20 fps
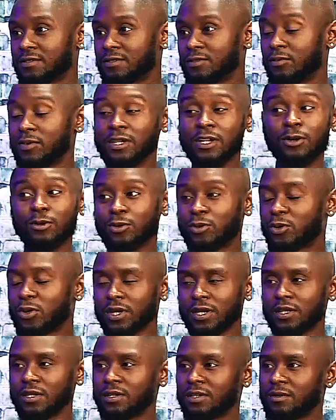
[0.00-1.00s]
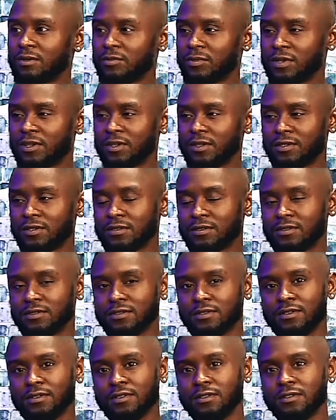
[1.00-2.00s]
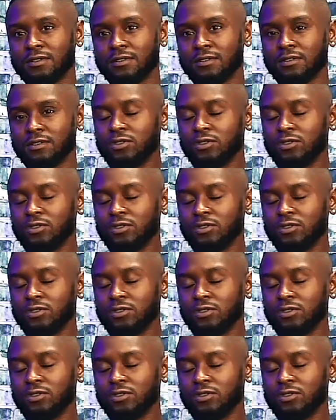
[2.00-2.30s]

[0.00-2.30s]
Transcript: with no credit in America. Mm-hmm.